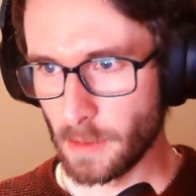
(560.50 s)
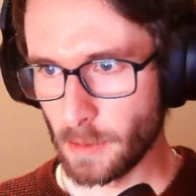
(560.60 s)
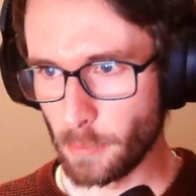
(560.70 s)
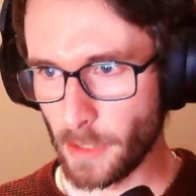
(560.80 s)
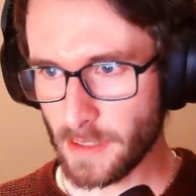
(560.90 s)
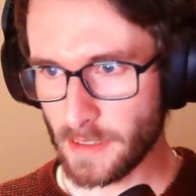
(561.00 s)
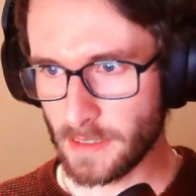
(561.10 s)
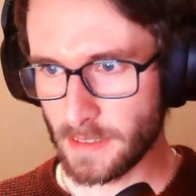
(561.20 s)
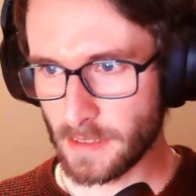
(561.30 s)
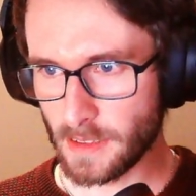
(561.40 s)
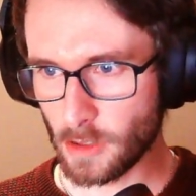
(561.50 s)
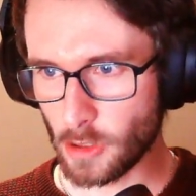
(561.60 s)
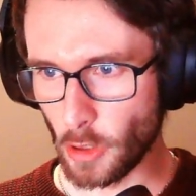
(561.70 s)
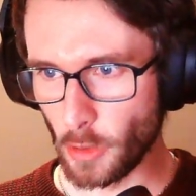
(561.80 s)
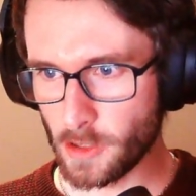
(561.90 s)
My
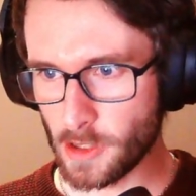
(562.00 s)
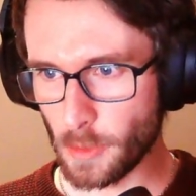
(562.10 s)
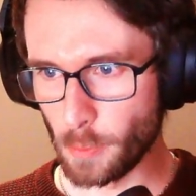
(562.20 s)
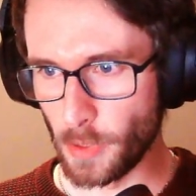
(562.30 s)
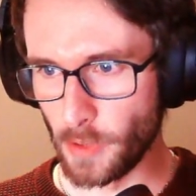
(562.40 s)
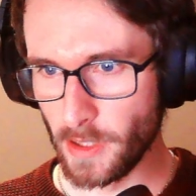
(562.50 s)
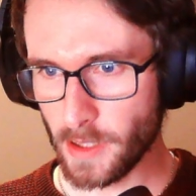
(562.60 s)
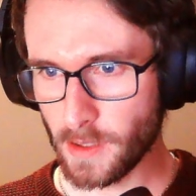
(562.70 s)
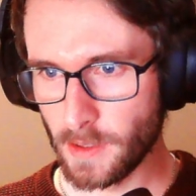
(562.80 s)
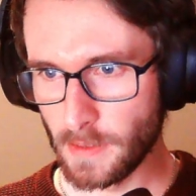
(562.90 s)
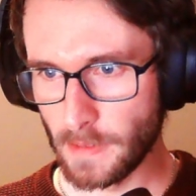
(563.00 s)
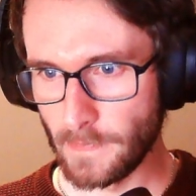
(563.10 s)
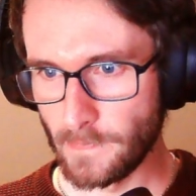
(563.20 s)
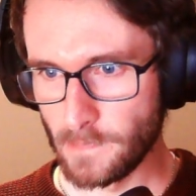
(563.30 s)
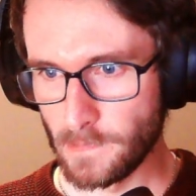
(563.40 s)
gult bunny.
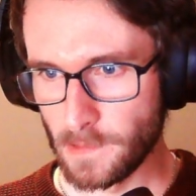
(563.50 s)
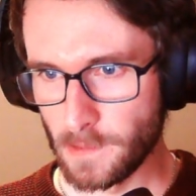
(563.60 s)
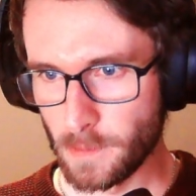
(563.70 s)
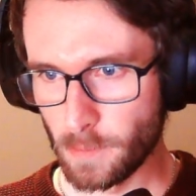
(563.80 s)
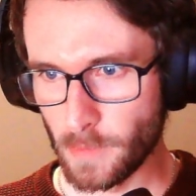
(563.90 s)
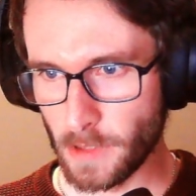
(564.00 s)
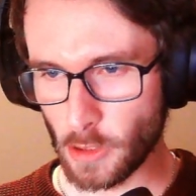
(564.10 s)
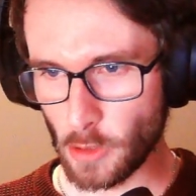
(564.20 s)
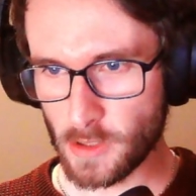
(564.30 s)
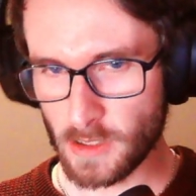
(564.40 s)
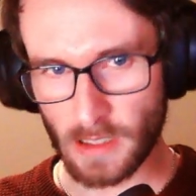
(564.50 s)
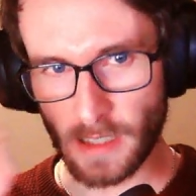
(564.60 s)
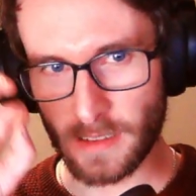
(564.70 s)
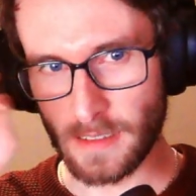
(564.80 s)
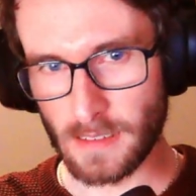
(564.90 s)
And he goes,
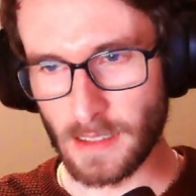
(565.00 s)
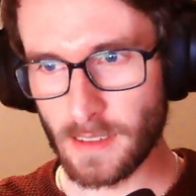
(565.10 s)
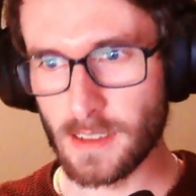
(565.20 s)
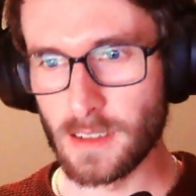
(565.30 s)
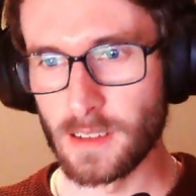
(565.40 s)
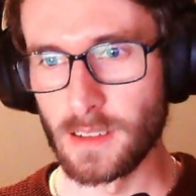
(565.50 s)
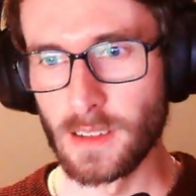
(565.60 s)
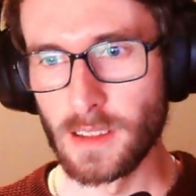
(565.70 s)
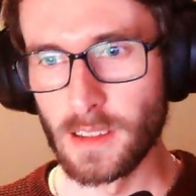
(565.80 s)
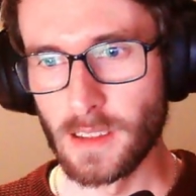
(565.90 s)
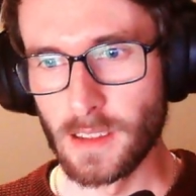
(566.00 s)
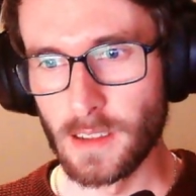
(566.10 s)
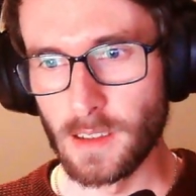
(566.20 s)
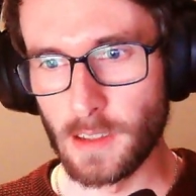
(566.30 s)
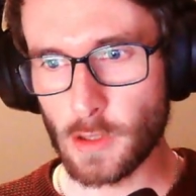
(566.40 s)
that.
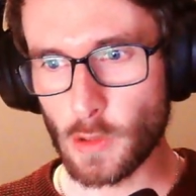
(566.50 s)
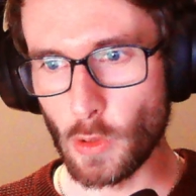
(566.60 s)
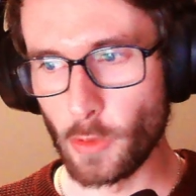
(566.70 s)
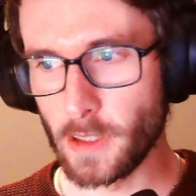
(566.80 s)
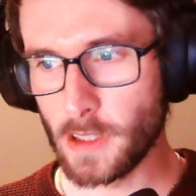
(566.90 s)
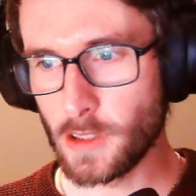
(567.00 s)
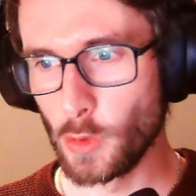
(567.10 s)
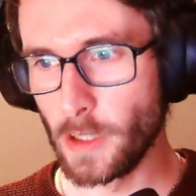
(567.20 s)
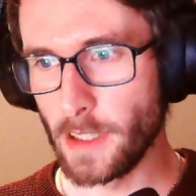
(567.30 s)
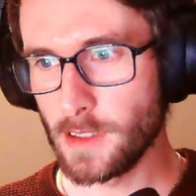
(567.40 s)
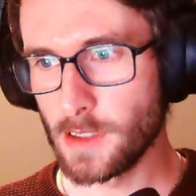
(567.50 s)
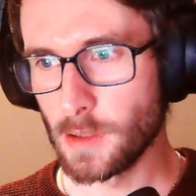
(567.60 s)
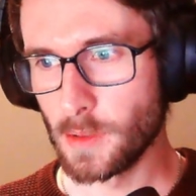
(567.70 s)
It was already too late.